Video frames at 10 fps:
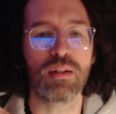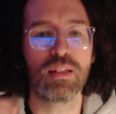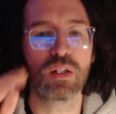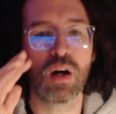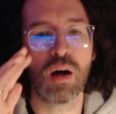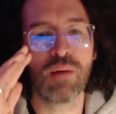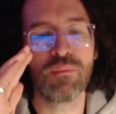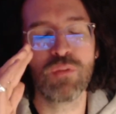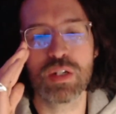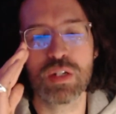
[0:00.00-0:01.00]
It's a
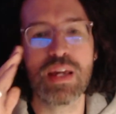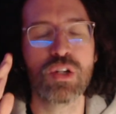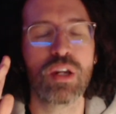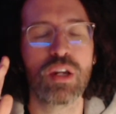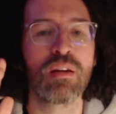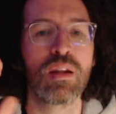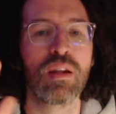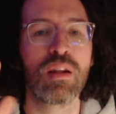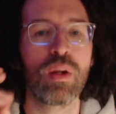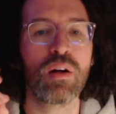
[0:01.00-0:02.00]
conversation
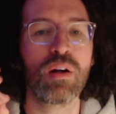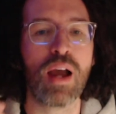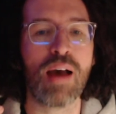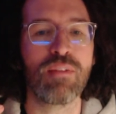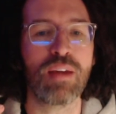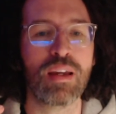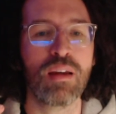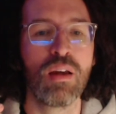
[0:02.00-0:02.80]
that we are having